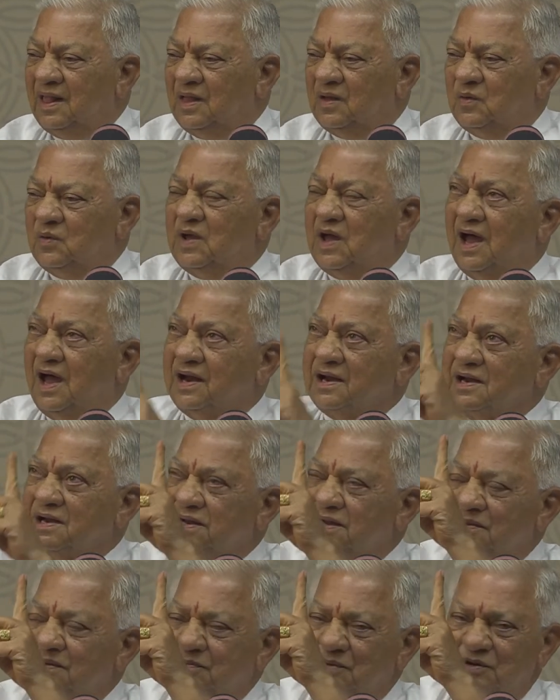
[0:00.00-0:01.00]
we are
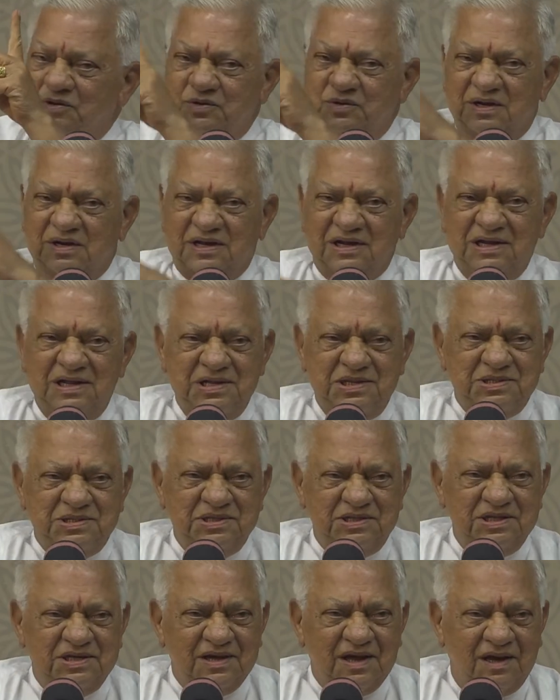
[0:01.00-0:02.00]
able to
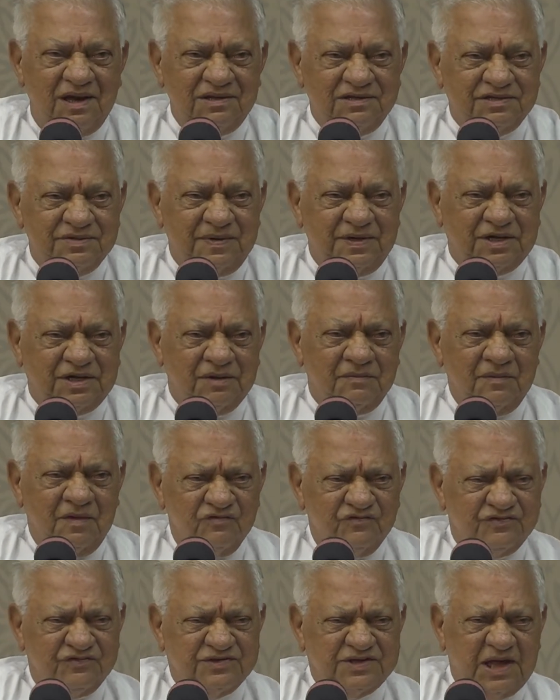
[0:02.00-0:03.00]
reach the ultimate.
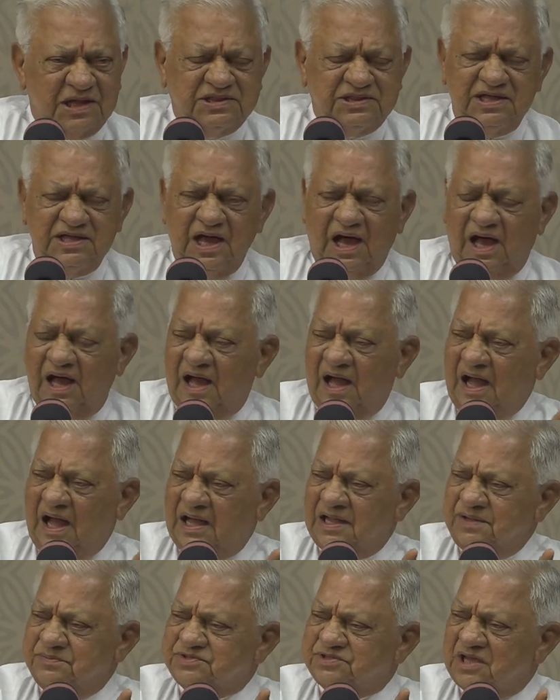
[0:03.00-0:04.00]
Satya,
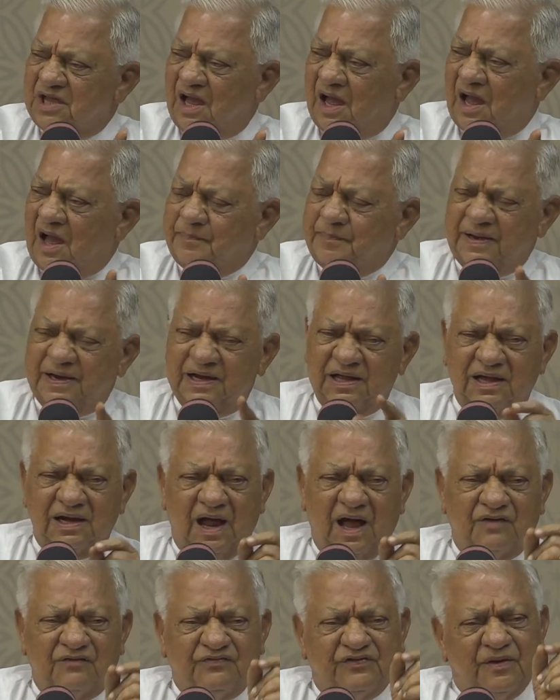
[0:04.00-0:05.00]
Ahimsa,
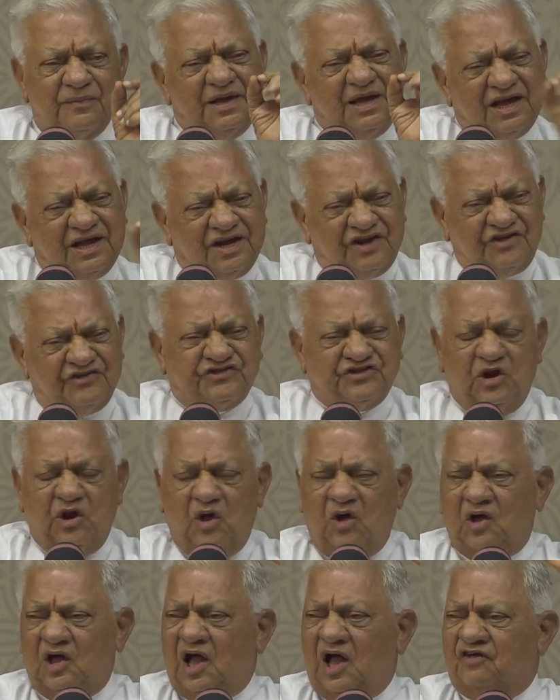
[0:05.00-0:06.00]
Aparigraha, from any
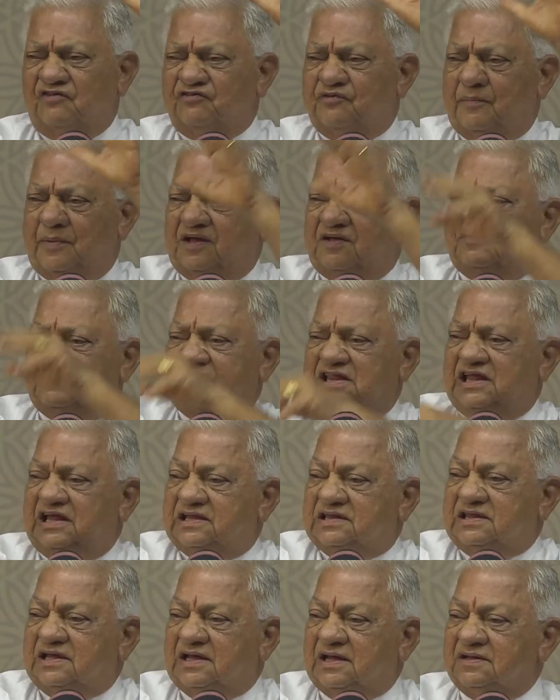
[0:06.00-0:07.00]
sloka of Bhagavad
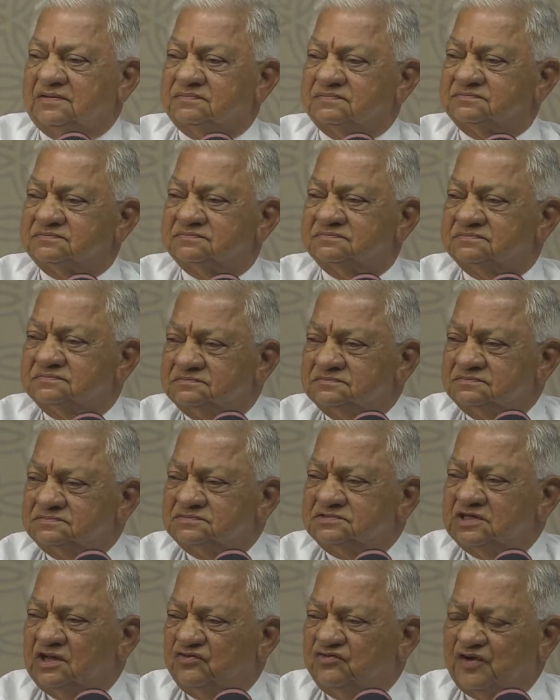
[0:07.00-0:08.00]
Gita,
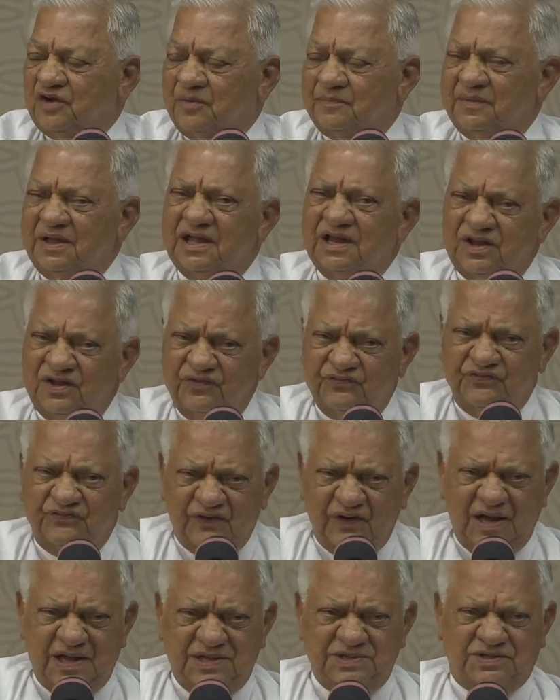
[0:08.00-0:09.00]
from any
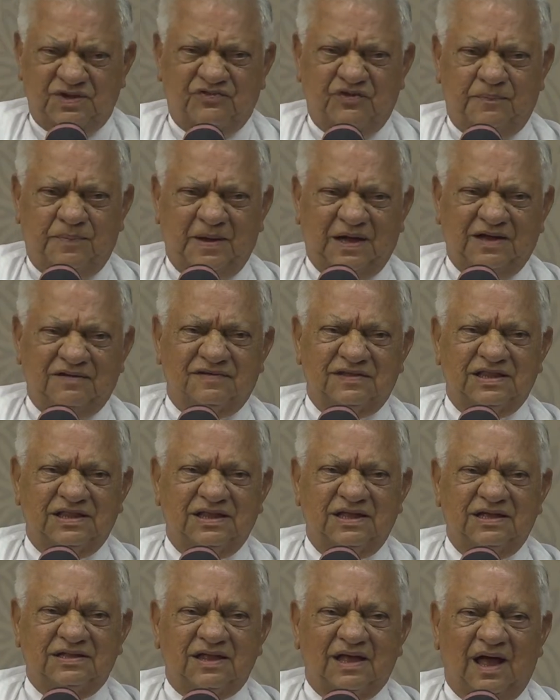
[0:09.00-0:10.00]
phrase of Bhagavad
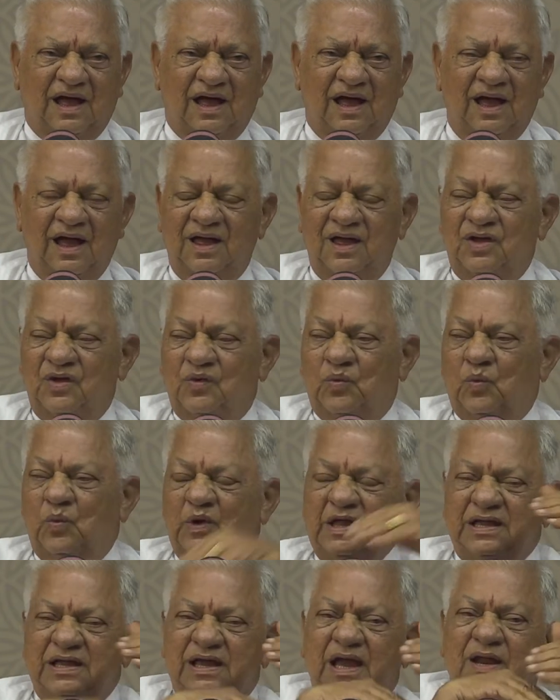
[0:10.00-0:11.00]
Gita,
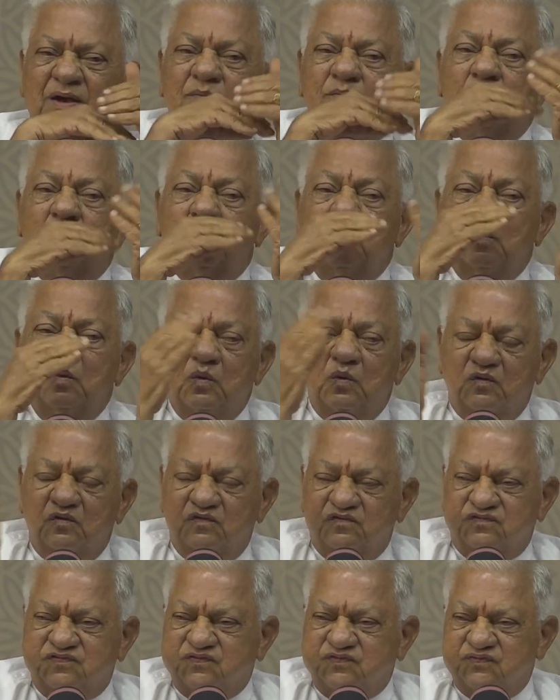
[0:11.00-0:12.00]
we can
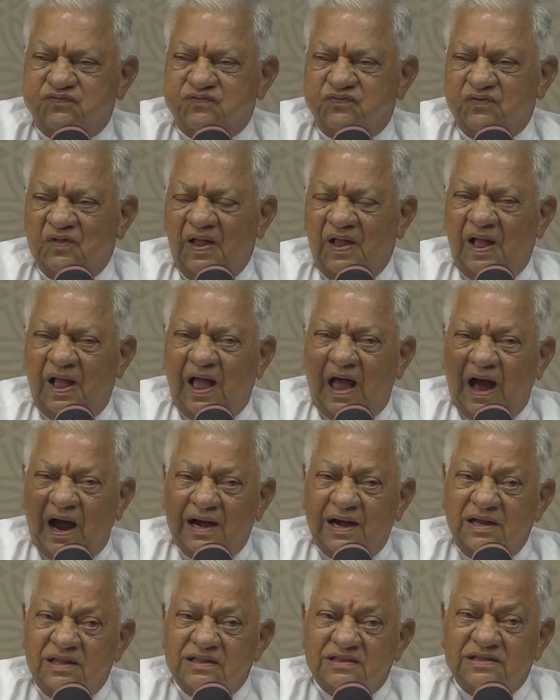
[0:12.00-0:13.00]
move.
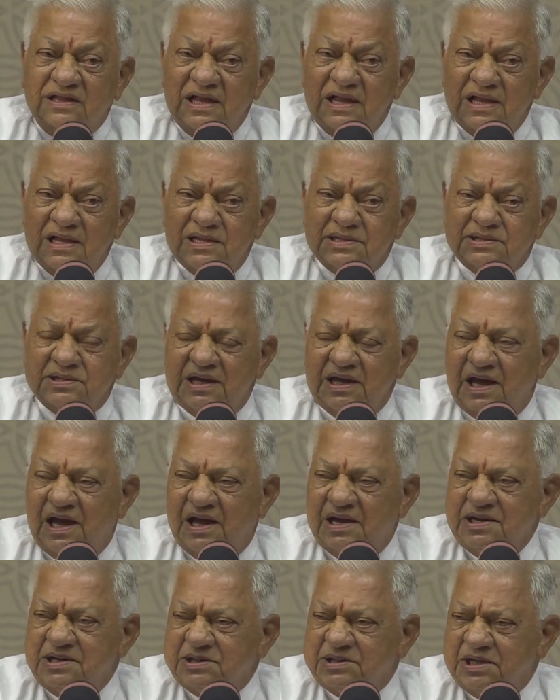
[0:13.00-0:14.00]
And these
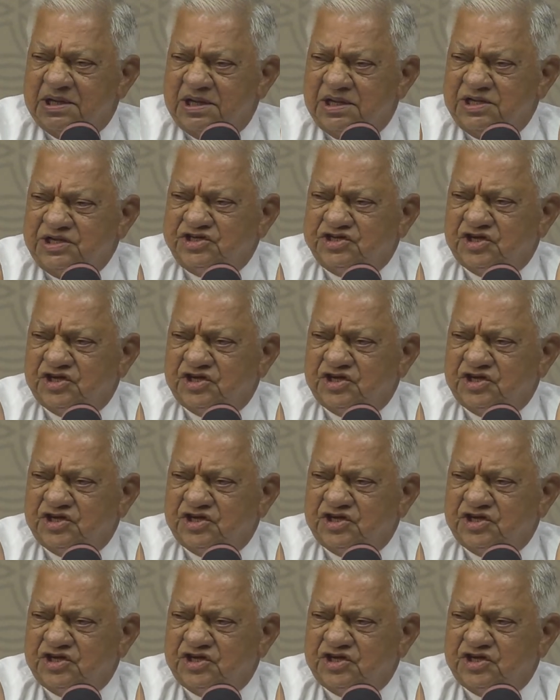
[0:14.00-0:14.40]
18